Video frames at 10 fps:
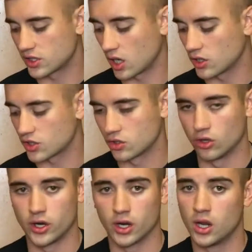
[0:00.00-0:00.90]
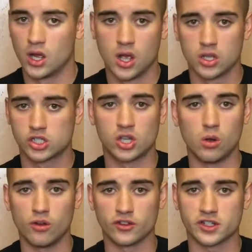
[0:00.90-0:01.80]
Star Destroyer. So
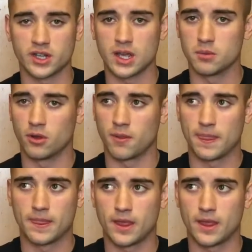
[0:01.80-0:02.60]
overstable.